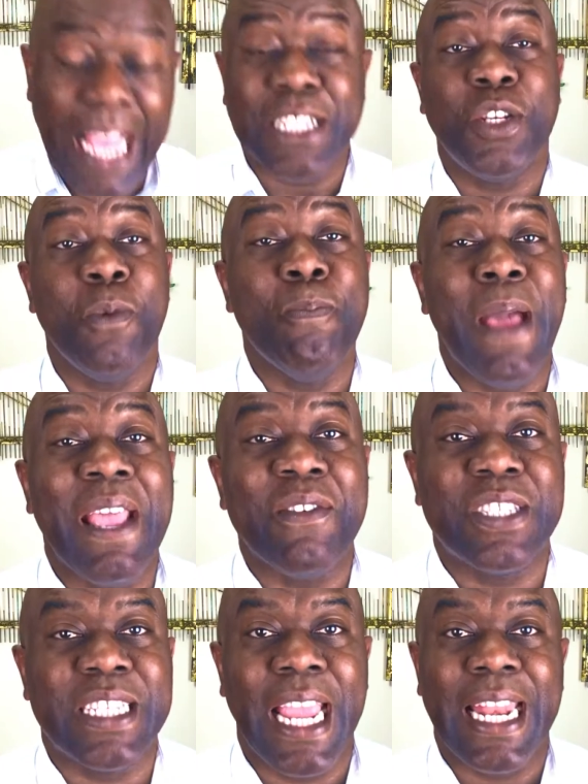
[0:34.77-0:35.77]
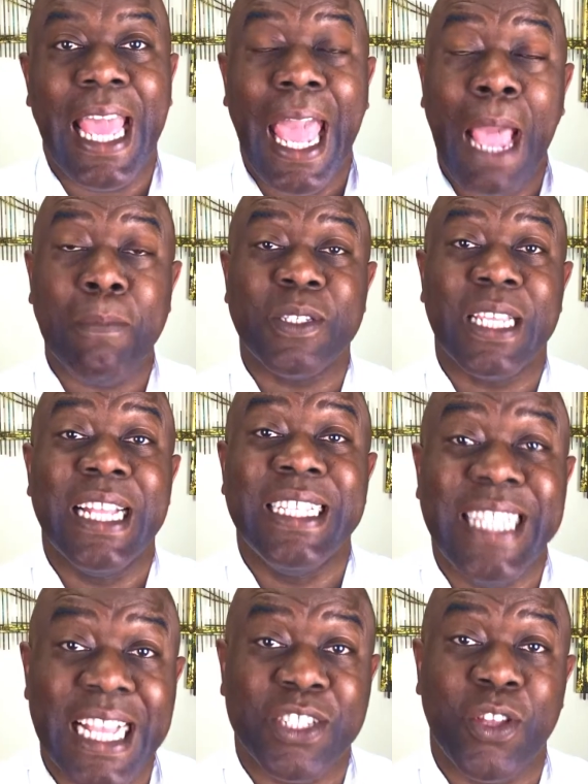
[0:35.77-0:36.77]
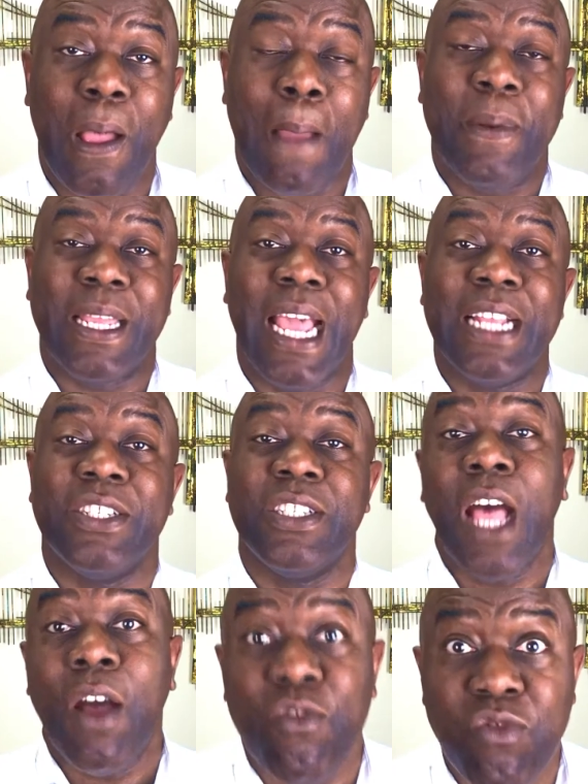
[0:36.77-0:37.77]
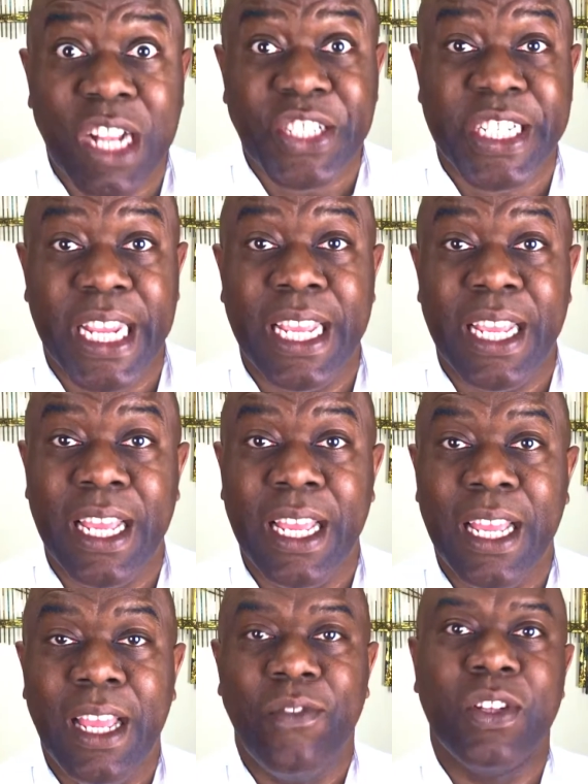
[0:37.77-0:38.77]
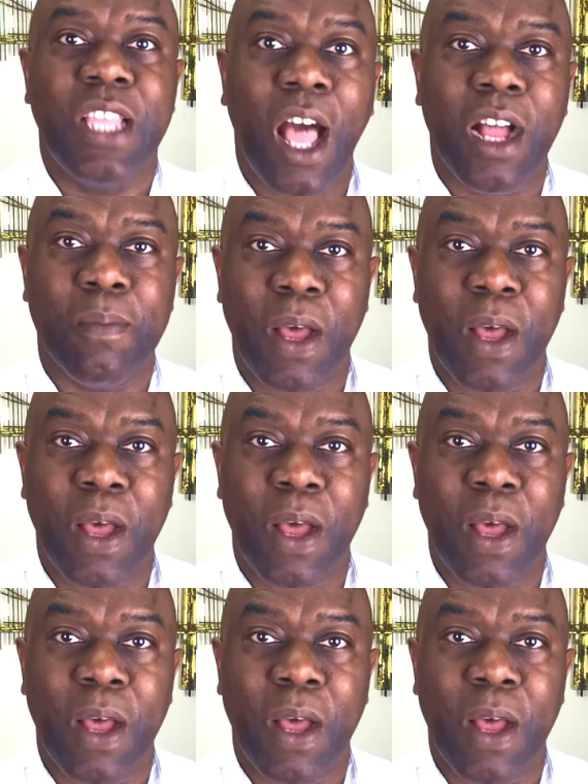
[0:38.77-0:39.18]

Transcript: As you may have seen, apps and desktop applications are rushing for dark